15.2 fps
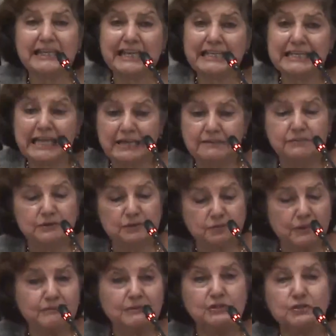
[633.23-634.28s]
enabled
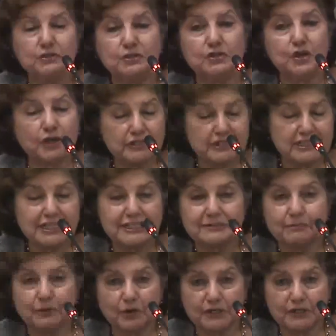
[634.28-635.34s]
women to cross these
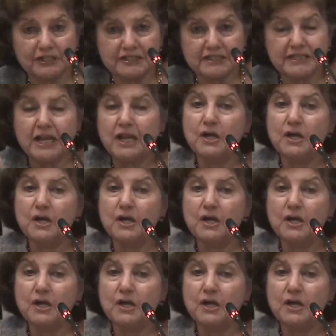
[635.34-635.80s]
borders?